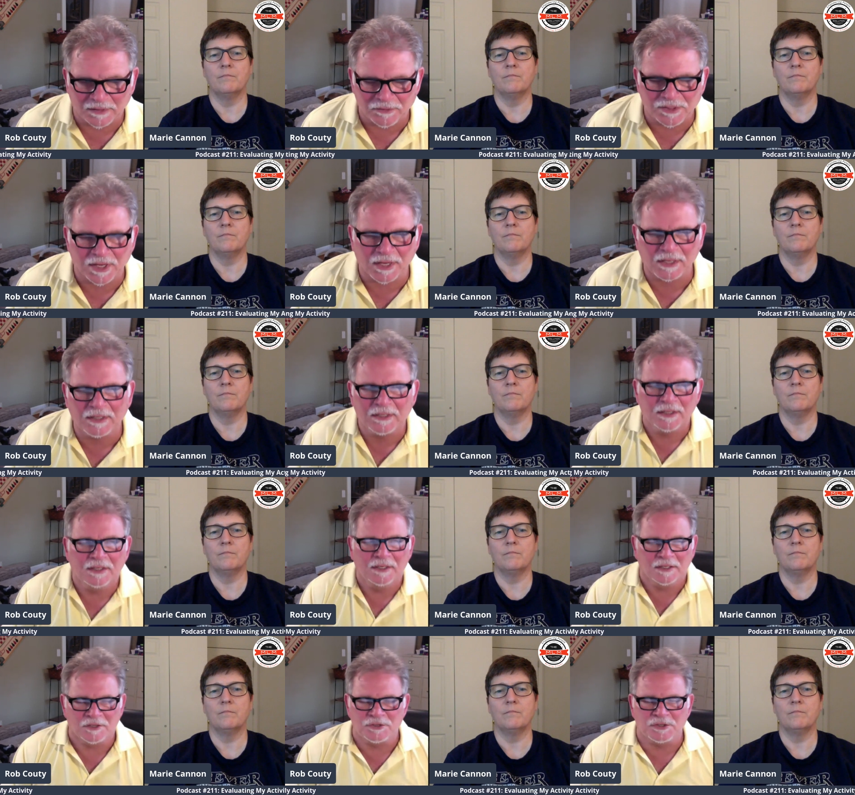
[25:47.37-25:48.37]
Speaker 1: Okay,
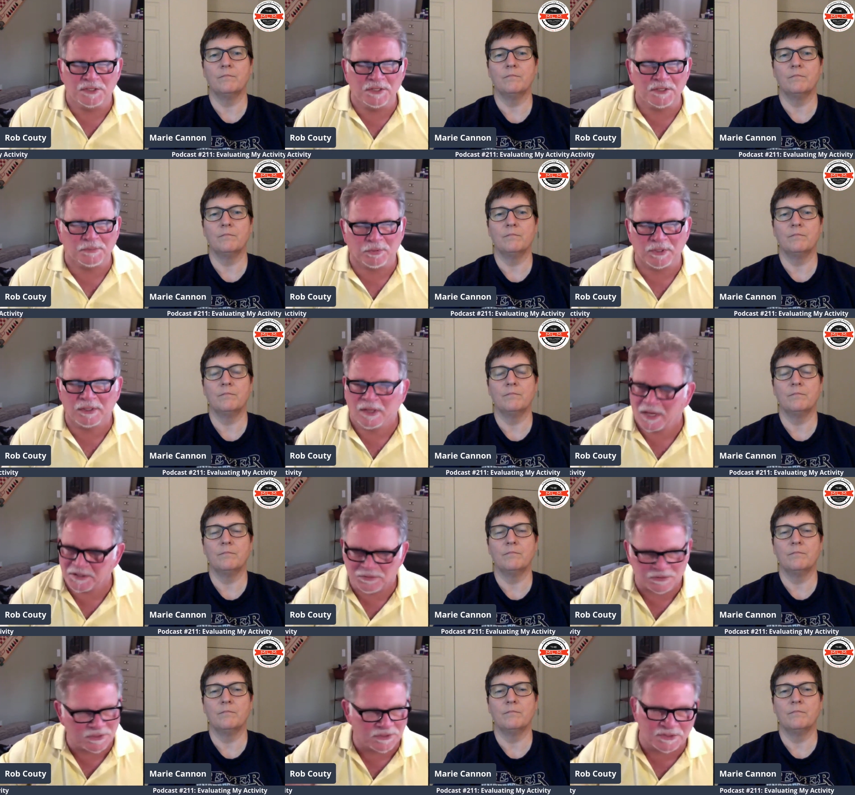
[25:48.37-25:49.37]
because you did the
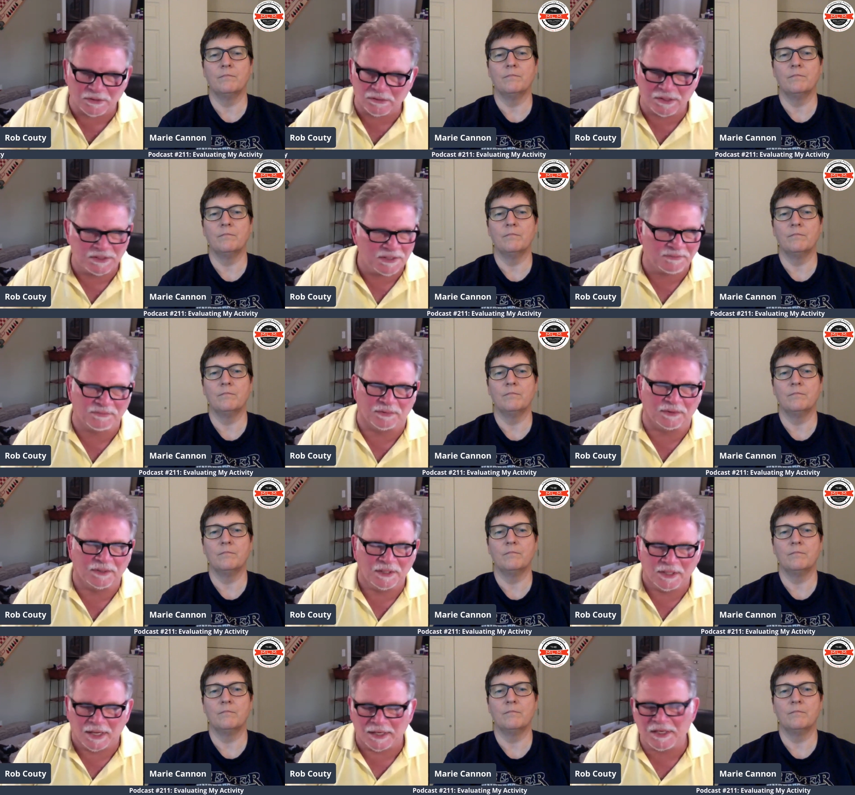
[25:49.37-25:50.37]
pre-launch, which is totally different.
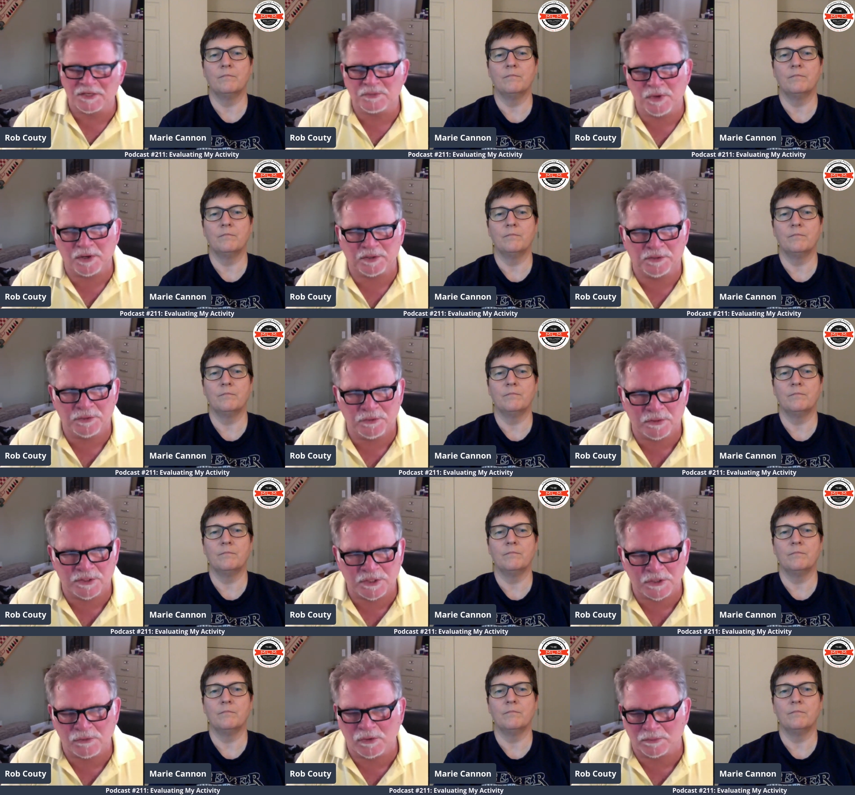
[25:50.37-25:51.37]
I guess we ought to do a
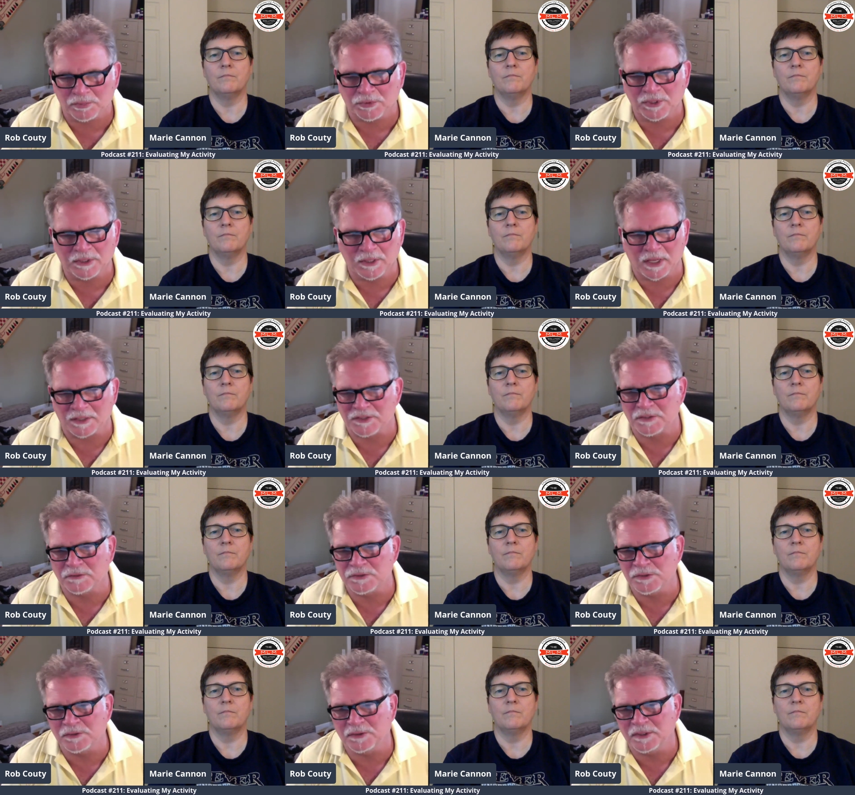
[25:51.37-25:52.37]
show on pre-launch,
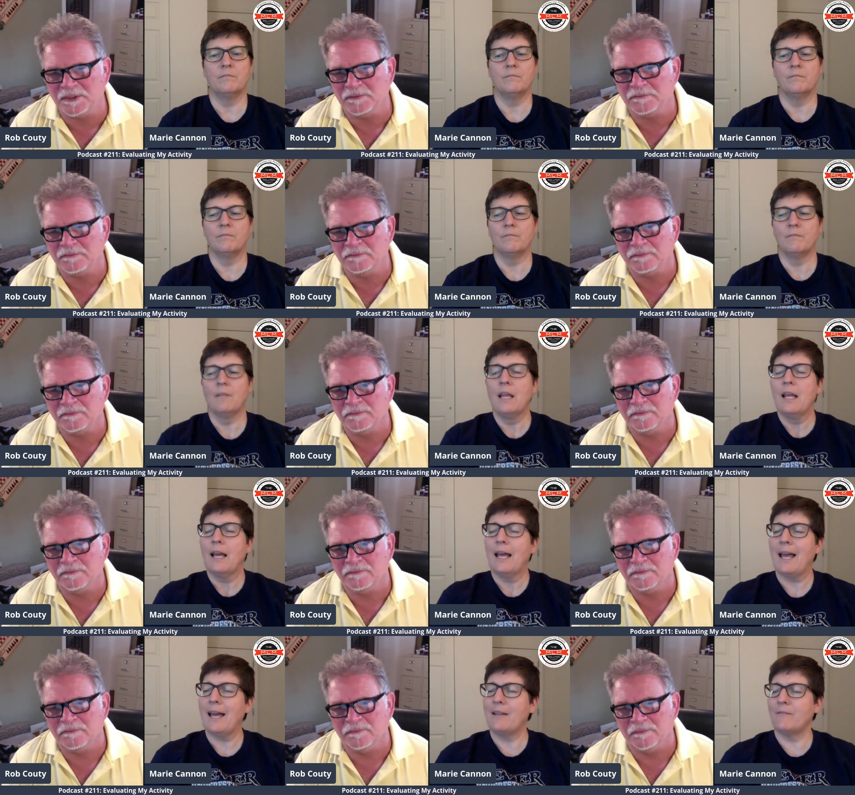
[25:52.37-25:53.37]
don't you think?
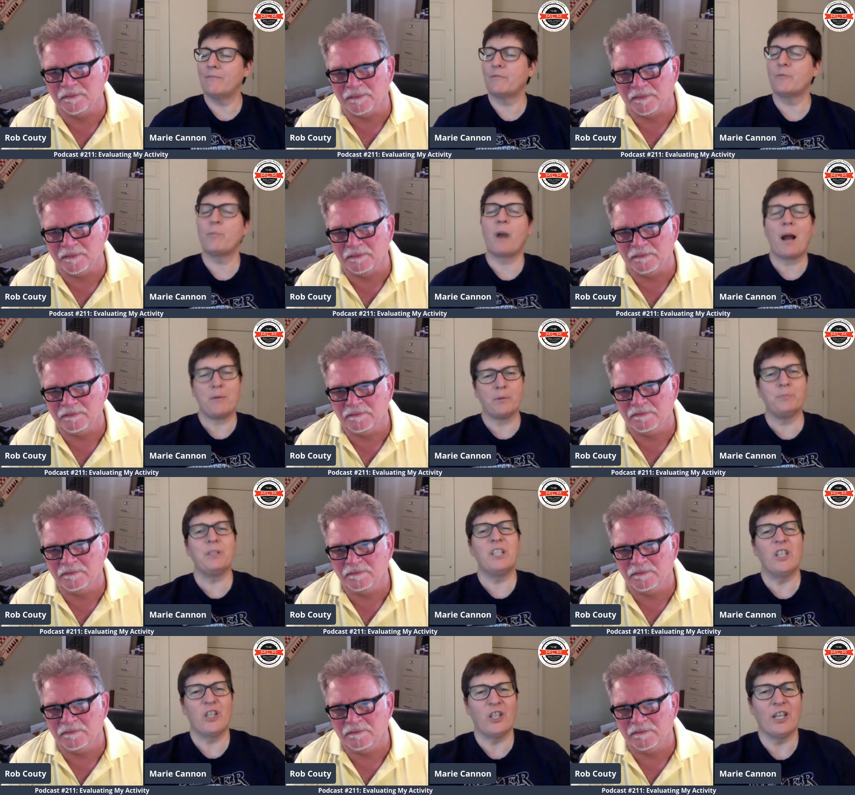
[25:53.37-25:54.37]
Speaker 2: That's
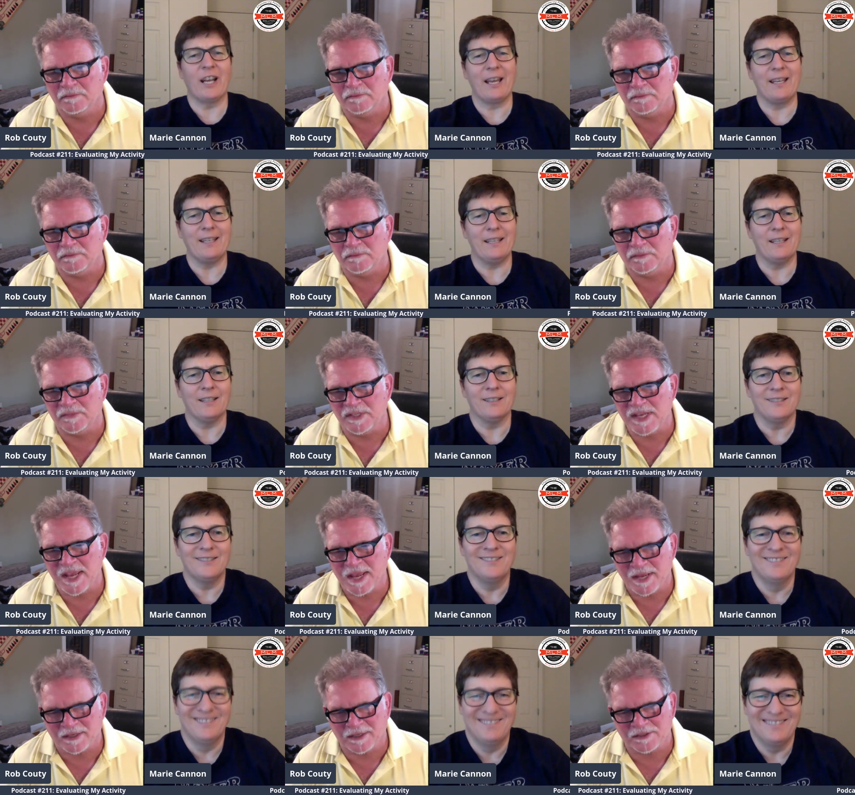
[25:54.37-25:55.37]
probably a good idea.
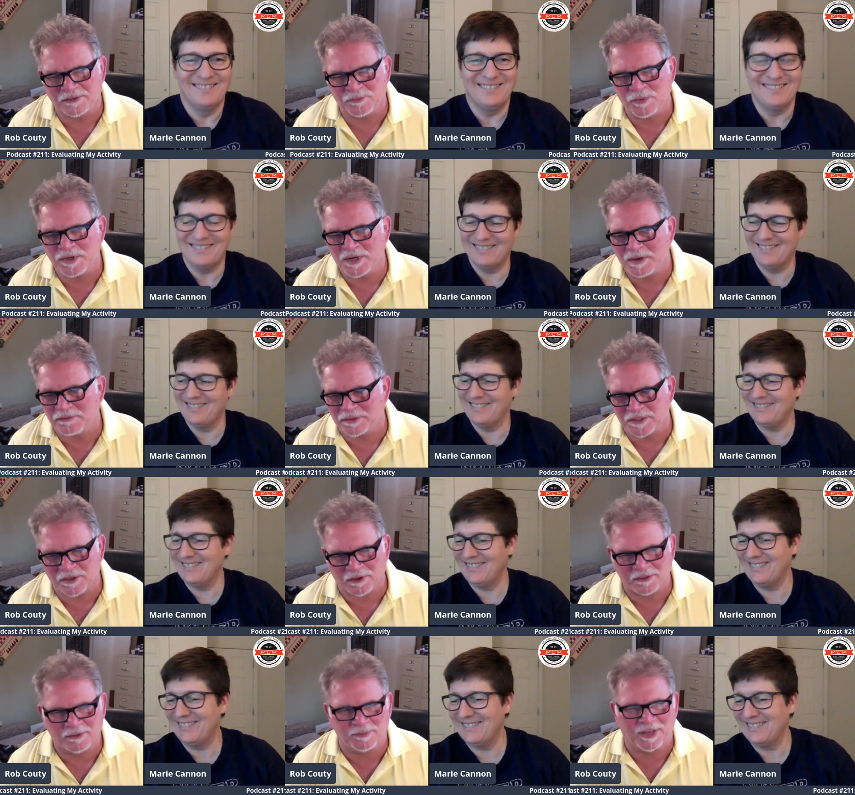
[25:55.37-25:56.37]
Speaker 1: Yeah, because we never
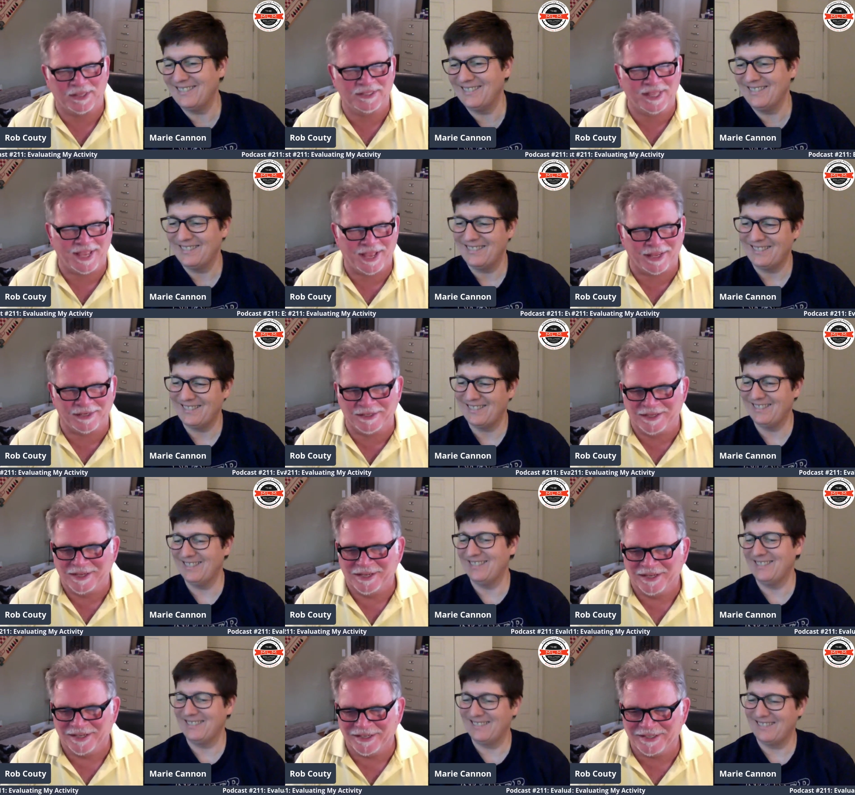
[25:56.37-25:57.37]
talked about that.
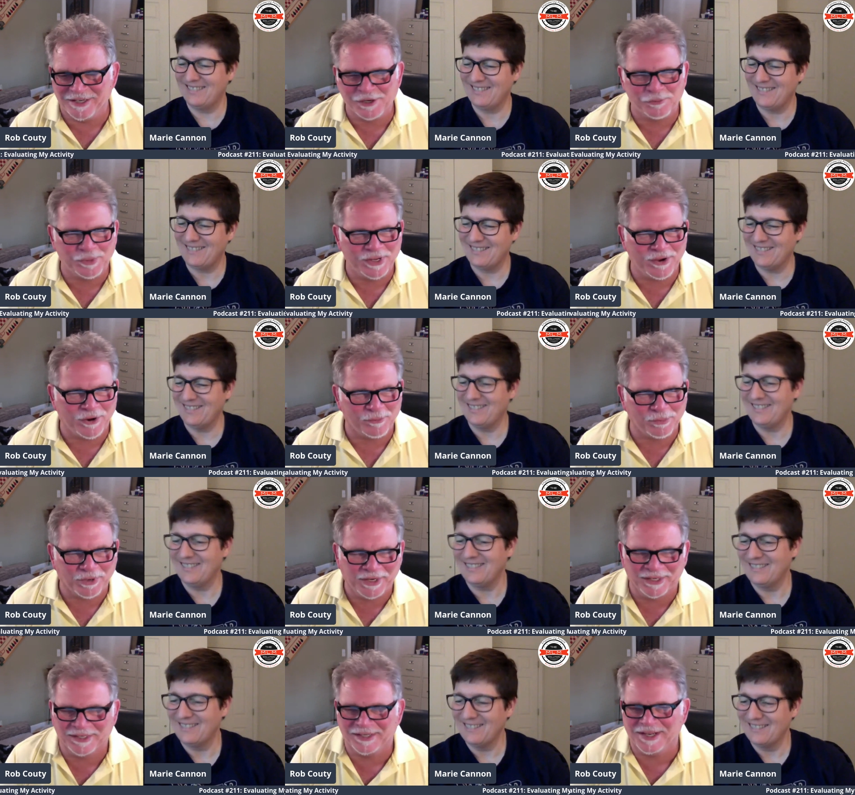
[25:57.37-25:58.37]
And here we are
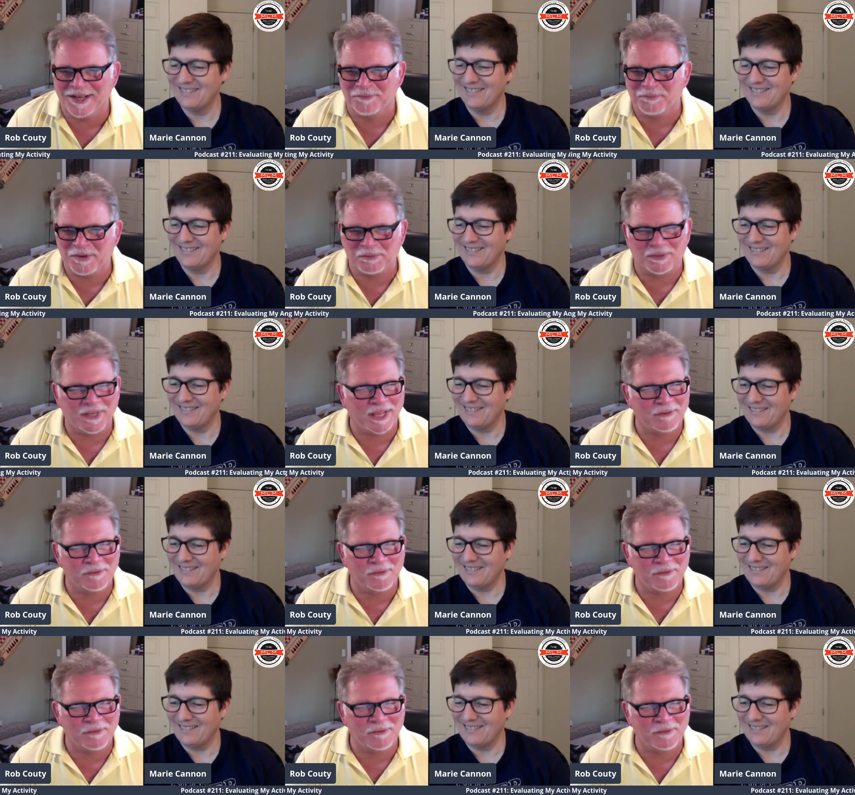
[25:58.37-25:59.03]
bringing it up. People are